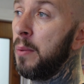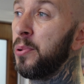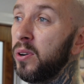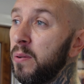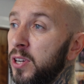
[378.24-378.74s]
a
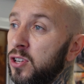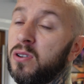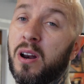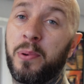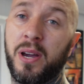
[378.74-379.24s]
building which has
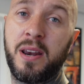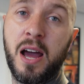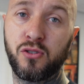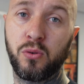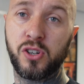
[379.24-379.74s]
got a bit of
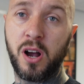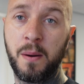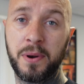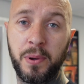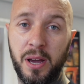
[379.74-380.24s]
natural
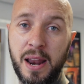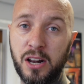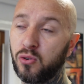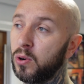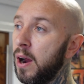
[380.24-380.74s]
charm and a bit of
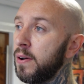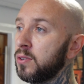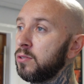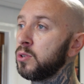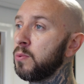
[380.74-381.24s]
natural
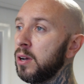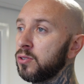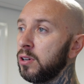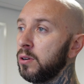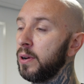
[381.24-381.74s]
character as well.
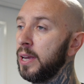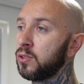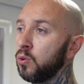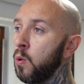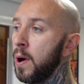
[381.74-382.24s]
So
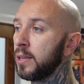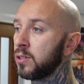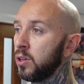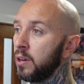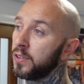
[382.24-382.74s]
it's always
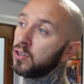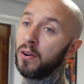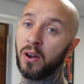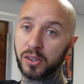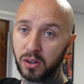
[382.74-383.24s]
good if it's
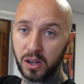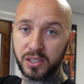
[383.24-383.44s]
got nice high